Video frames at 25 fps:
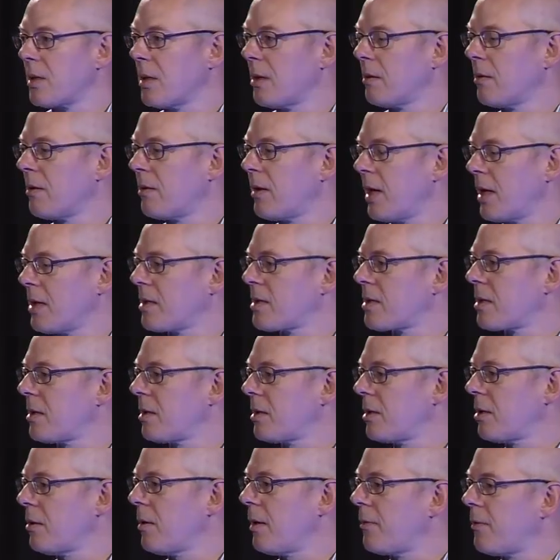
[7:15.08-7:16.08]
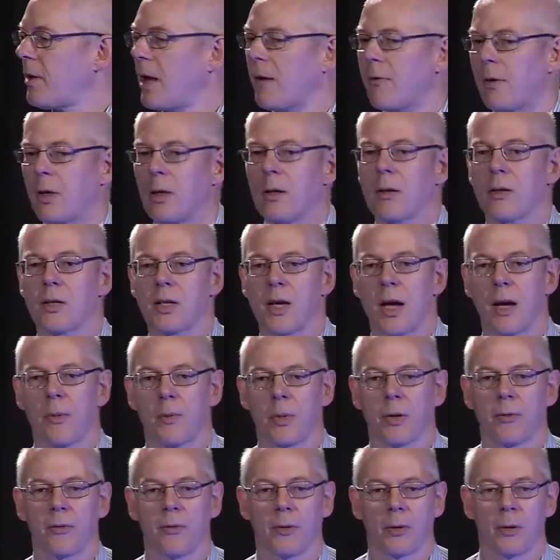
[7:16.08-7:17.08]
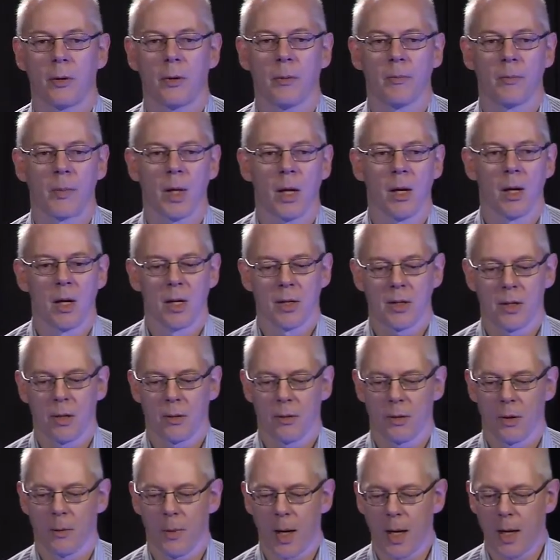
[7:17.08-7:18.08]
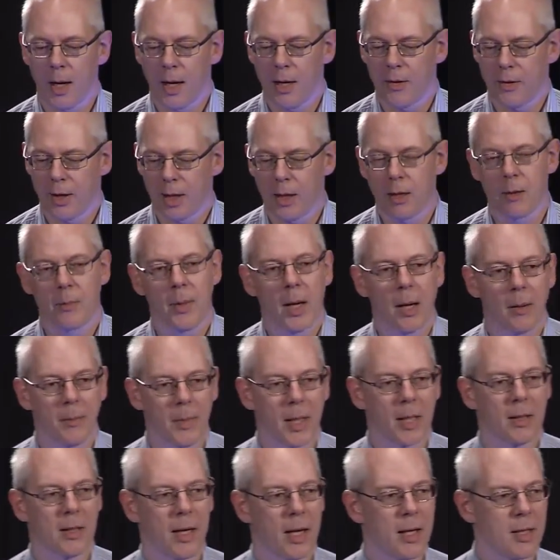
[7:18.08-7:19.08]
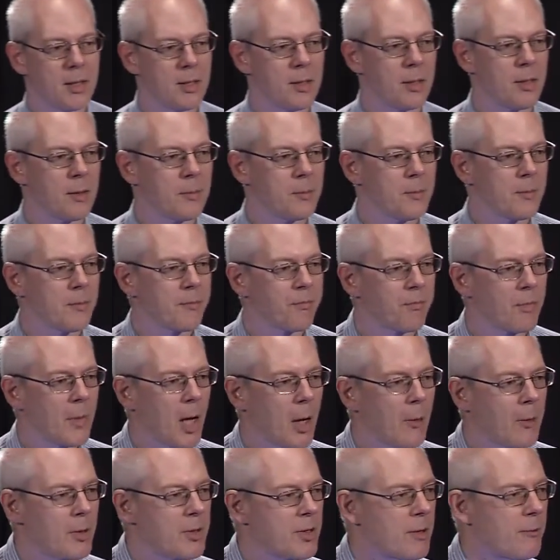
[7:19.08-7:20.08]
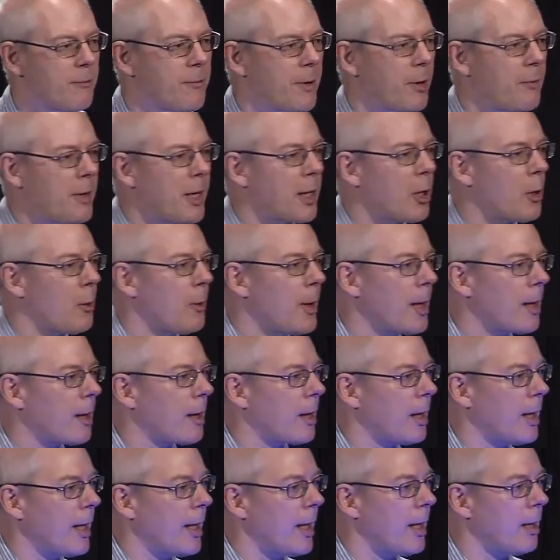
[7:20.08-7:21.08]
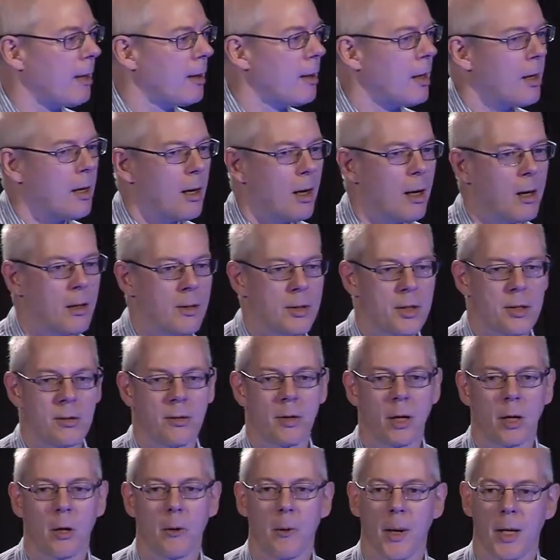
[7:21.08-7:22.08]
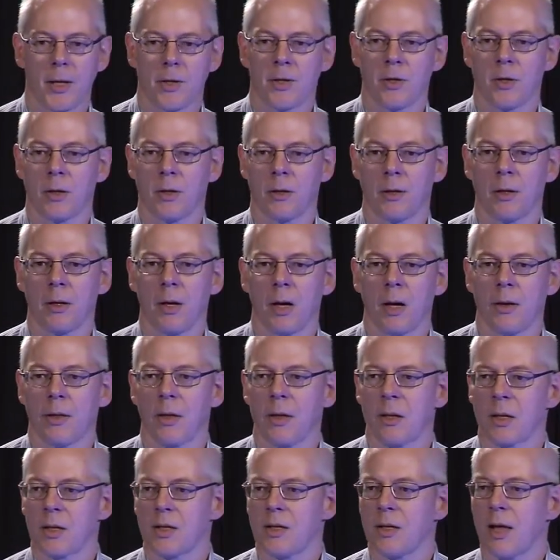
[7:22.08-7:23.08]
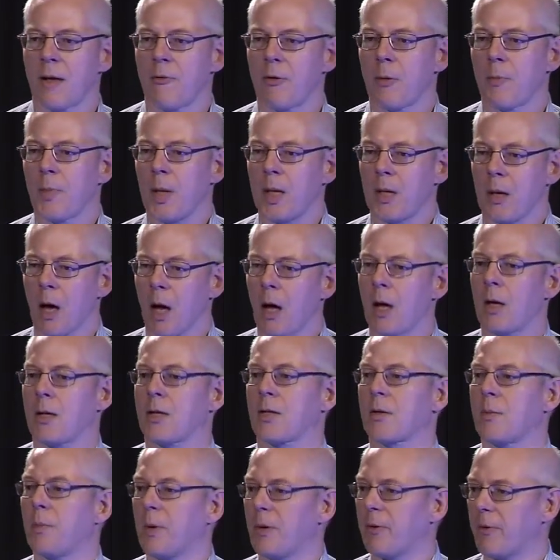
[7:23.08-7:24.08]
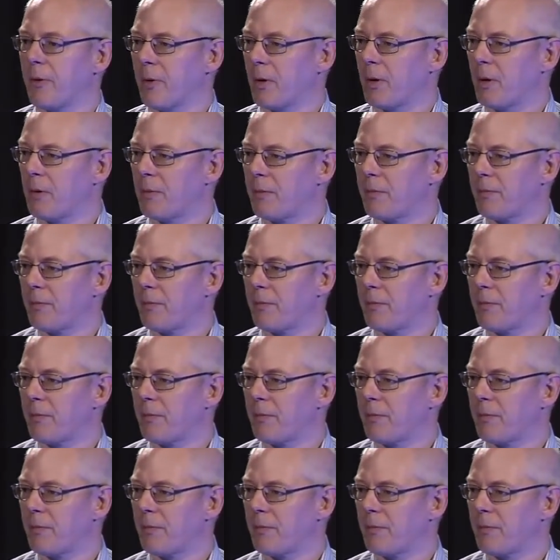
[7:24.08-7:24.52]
and things that you've never looked at before. So the way I think about big data, I want to very quickly answer a question that has never been asked before.